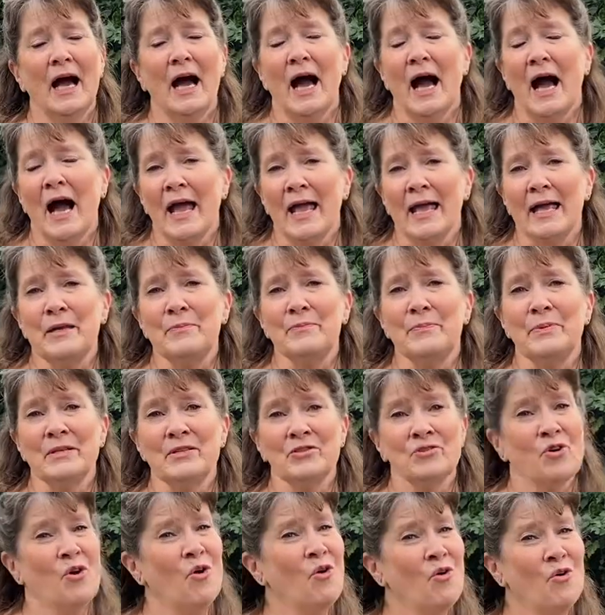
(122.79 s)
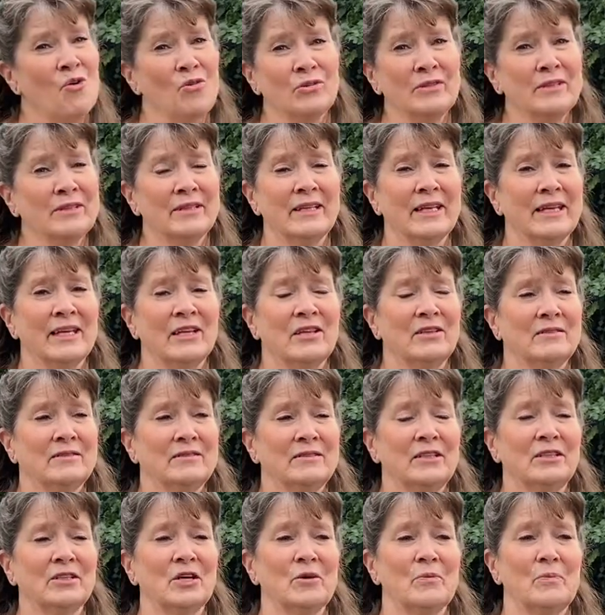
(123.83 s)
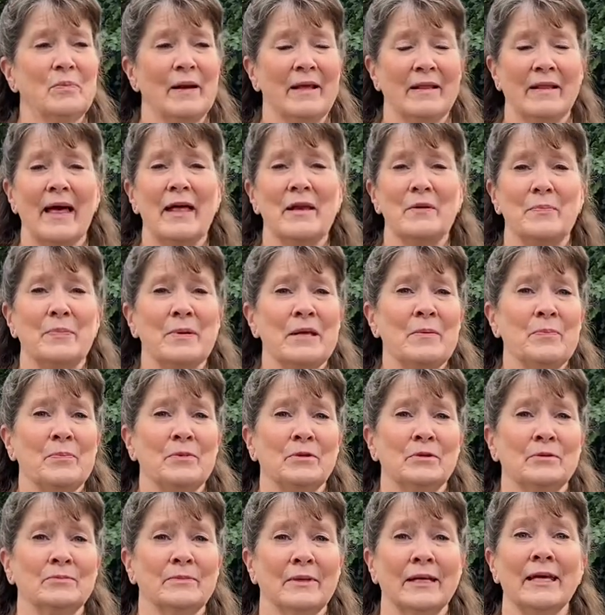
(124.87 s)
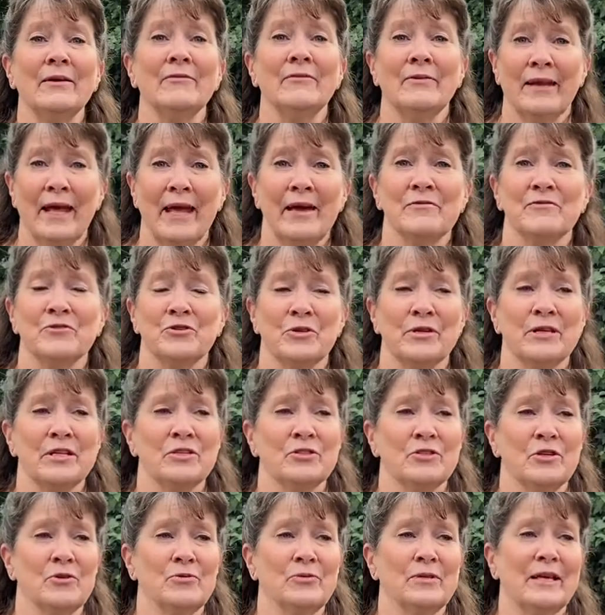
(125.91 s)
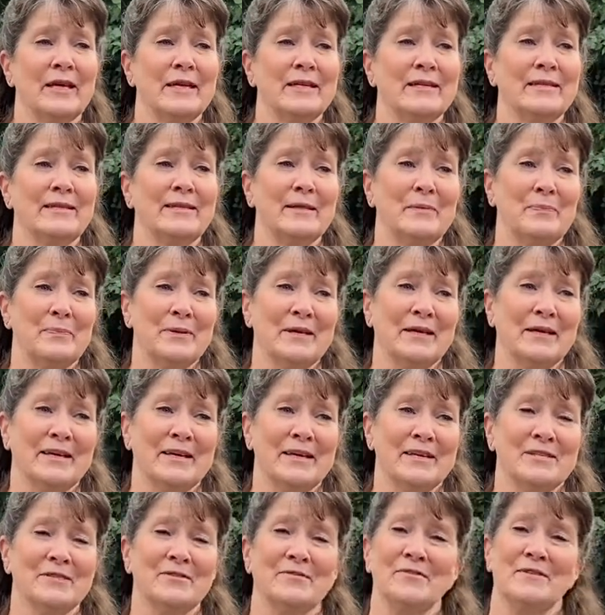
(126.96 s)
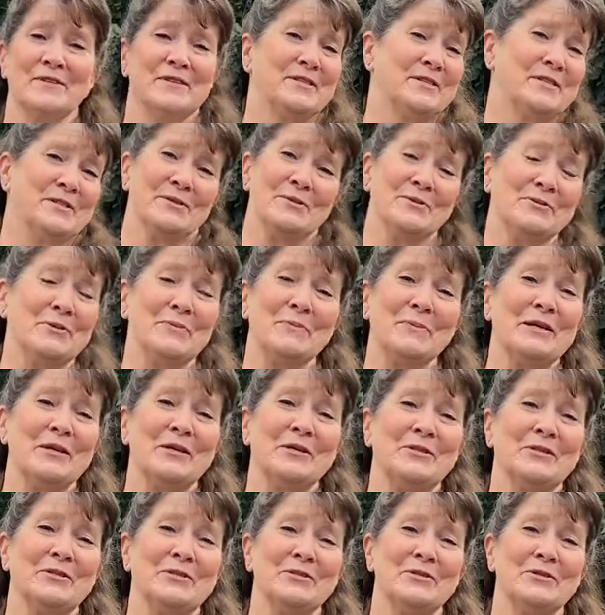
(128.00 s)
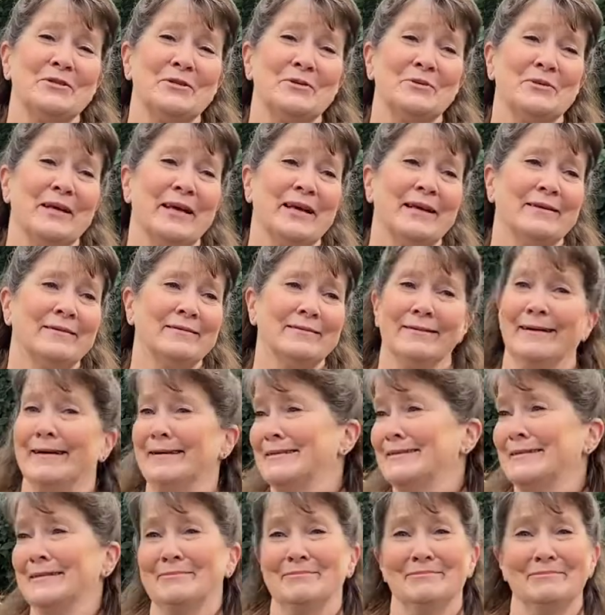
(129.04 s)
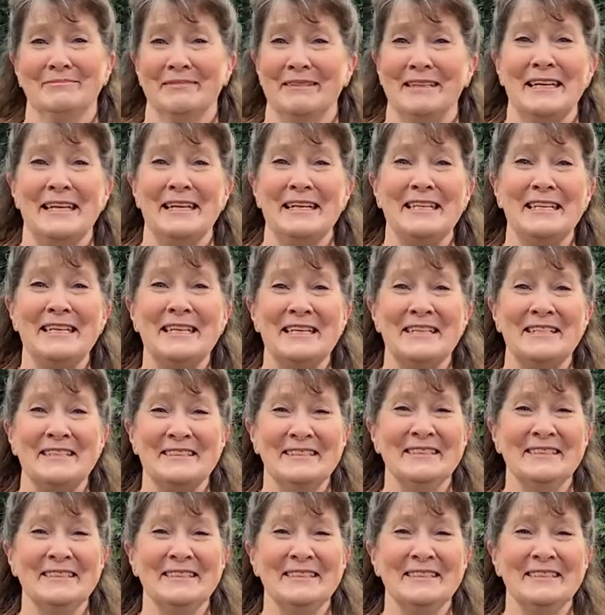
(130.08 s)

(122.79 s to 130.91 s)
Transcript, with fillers: I had been told that he, you know, by a lot of people, even after he donated, that because of his syndrome he couldn't donate. I said, he did.